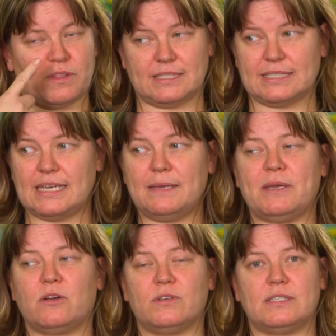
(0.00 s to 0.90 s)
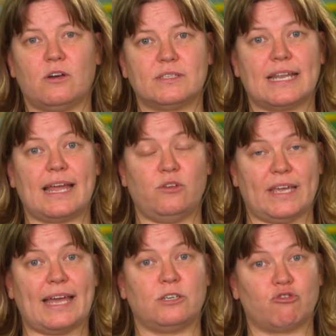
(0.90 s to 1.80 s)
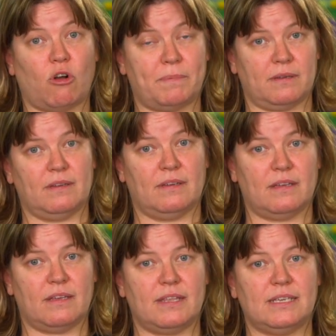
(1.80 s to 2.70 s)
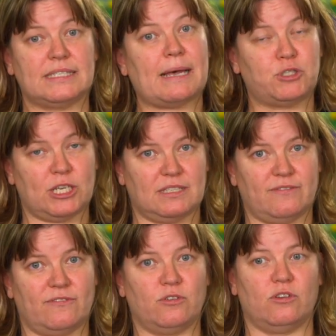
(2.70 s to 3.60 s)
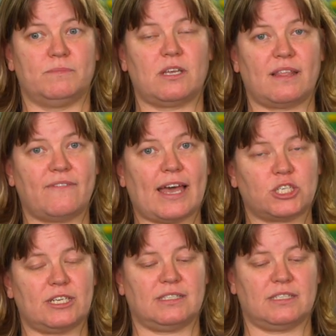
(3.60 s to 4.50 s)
the C because in Auslan you can drop the subject of a verb. So they've actually